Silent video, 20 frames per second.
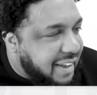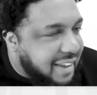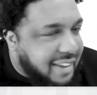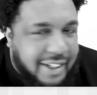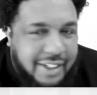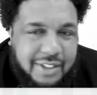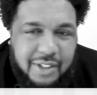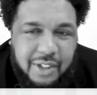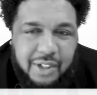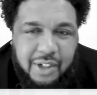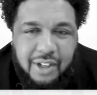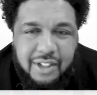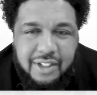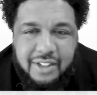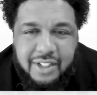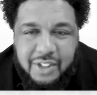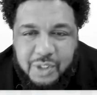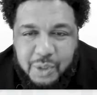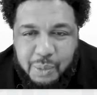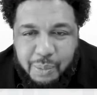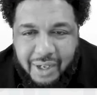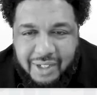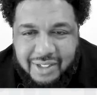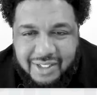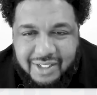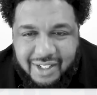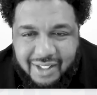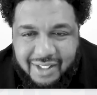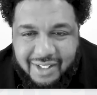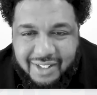they just took all the tissue
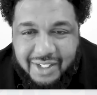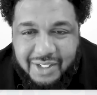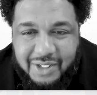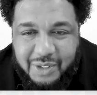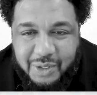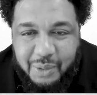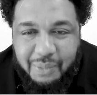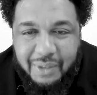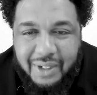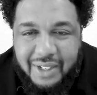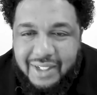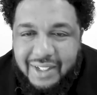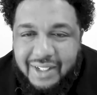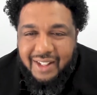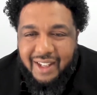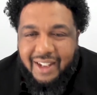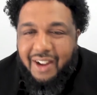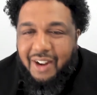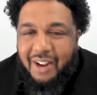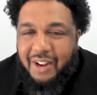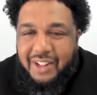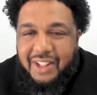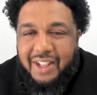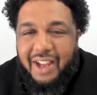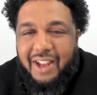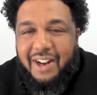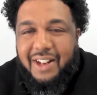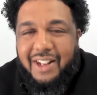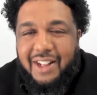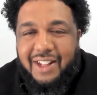boxes out of the tissue, like
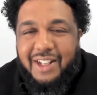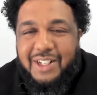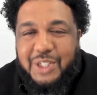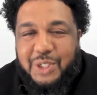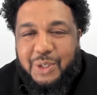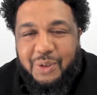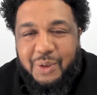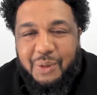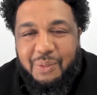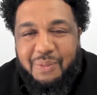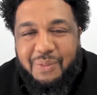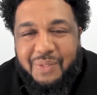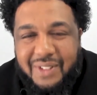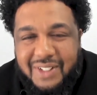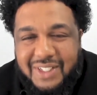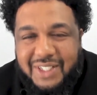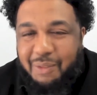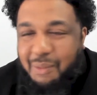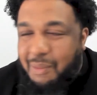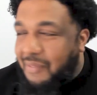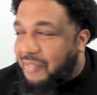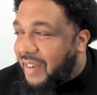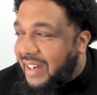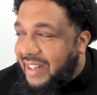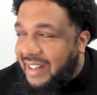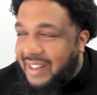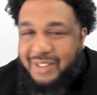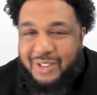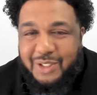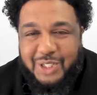the lunchroom. Should we be
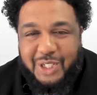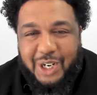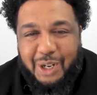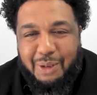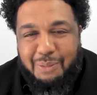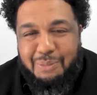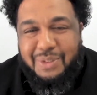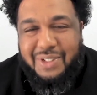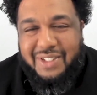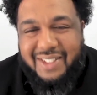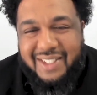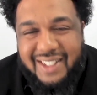finding other jobs?